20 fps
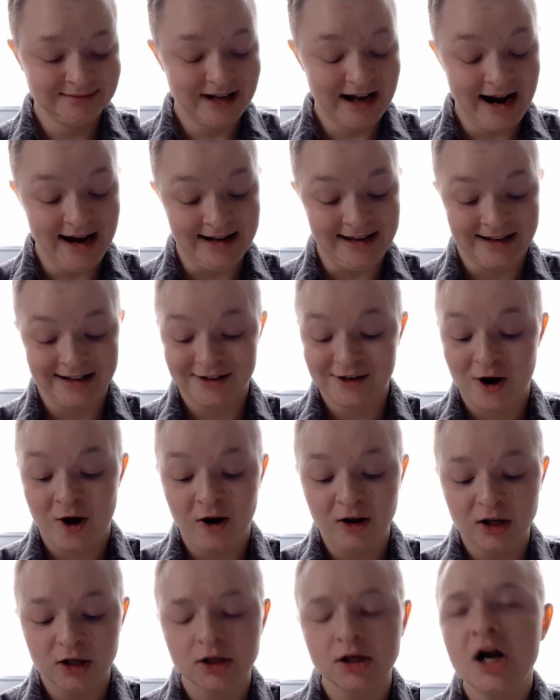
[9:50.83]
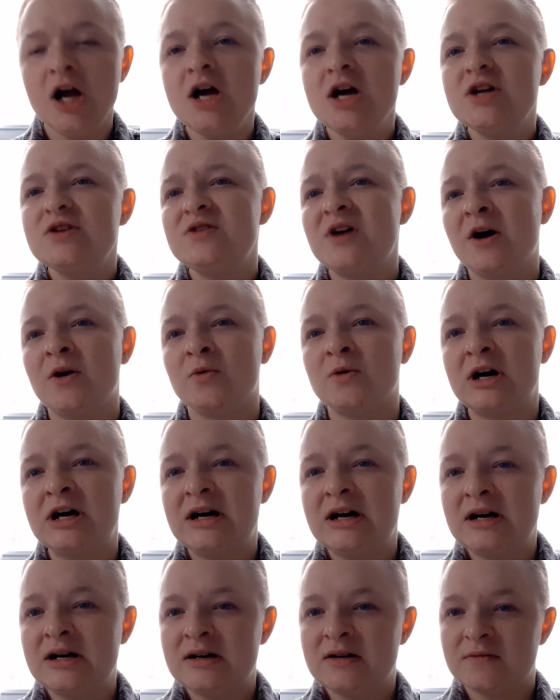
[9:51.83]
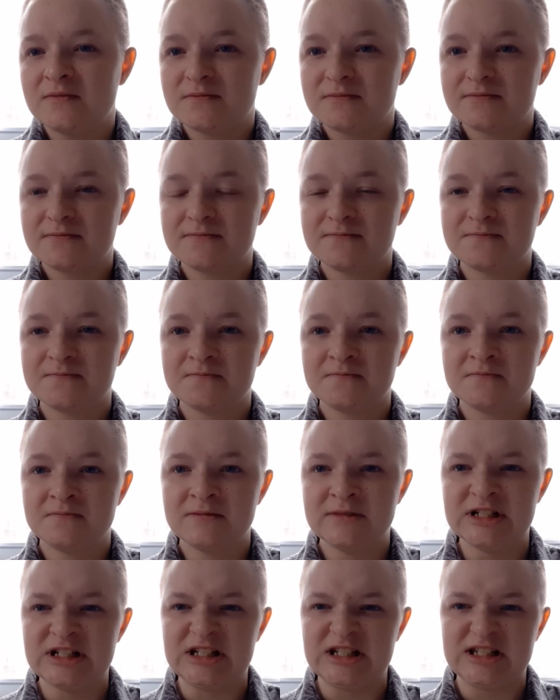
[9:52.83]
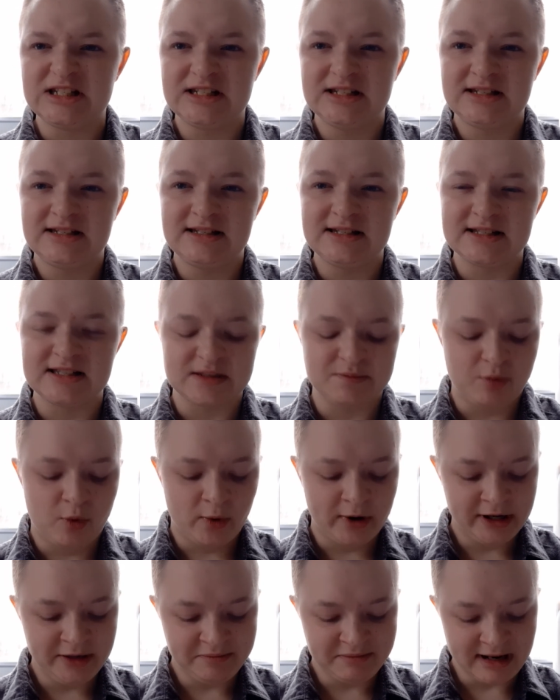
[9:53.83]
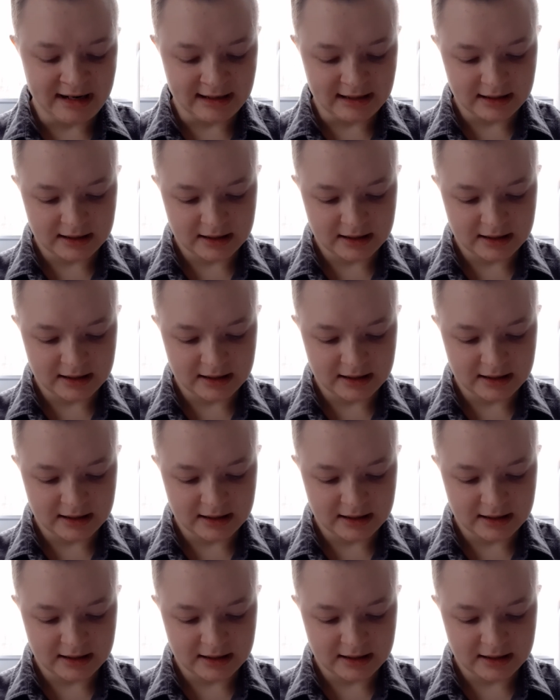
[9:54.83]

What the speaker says: I can't call her. No. A disappointment.